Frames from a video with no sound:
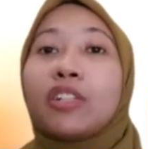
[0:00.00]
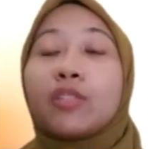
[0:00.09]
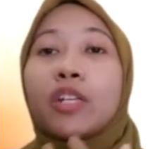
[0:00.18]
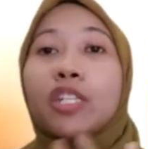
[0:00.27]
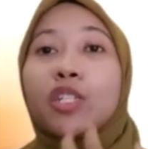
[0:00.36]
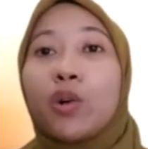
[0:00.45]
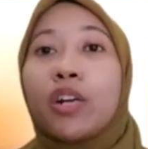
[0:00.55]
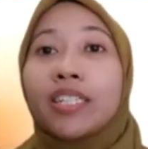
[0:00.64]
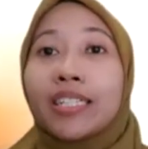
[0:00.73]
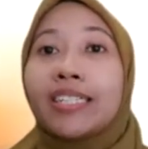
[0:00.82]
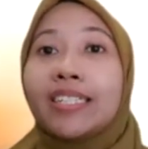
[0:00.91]
your
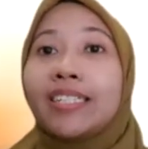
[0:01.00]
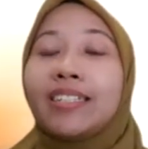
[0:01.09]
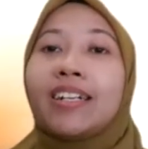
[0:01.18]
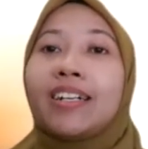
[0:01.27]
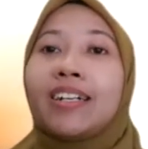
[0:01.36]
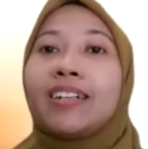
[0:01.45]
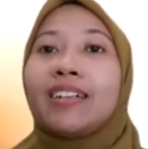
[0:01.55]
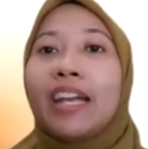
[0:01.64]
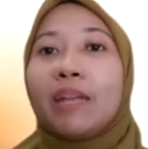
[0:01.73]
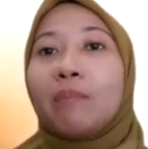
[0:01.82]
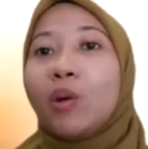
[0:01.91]
strategy,
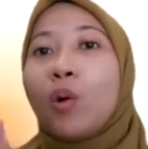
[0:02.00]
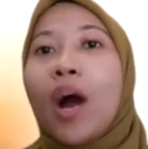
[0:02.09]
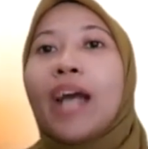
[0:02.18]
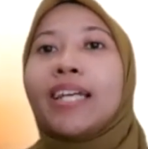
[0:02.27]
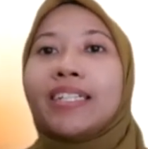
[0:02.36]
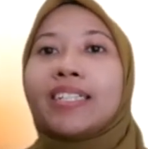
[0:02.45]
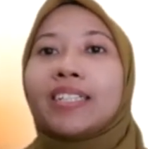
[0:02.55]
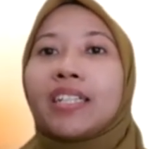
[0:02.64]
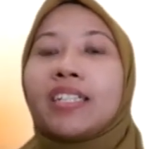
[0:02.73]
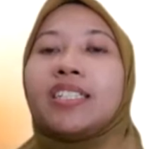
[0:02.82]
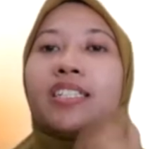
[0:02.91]
NPOID
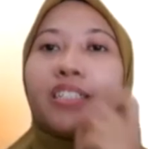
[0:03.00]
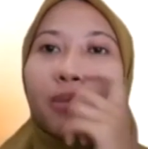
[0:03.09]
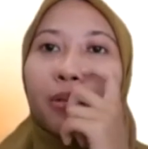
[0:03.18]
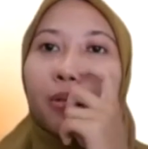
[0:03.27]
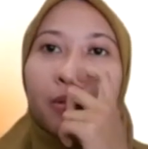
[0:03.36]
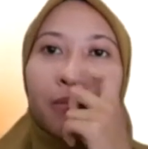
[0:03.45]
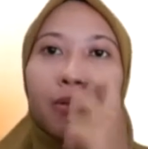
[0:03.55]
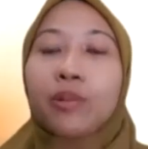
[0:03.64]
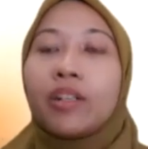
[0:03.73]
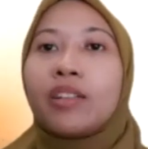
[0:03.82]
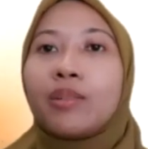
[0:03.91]
strategy to
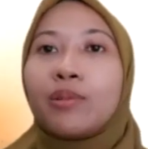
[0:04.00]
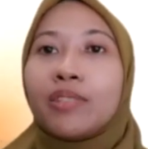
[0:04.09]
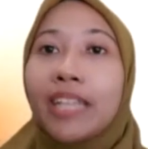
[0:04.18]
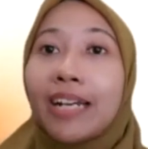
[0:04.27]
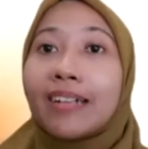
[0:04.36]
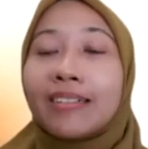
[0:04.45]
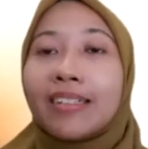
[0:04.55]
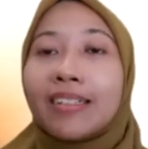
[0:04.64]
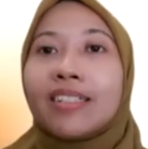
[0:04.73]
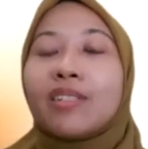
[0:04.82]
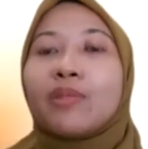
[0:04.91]
tackle this
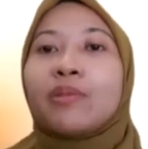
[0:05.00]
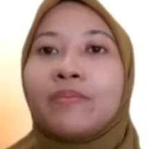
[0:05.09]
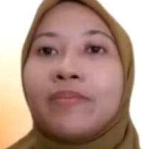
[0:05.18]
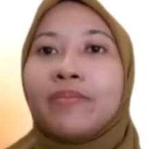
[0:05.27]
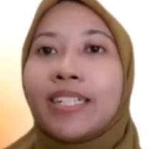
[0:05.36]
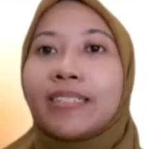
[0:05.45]
issue? Jess.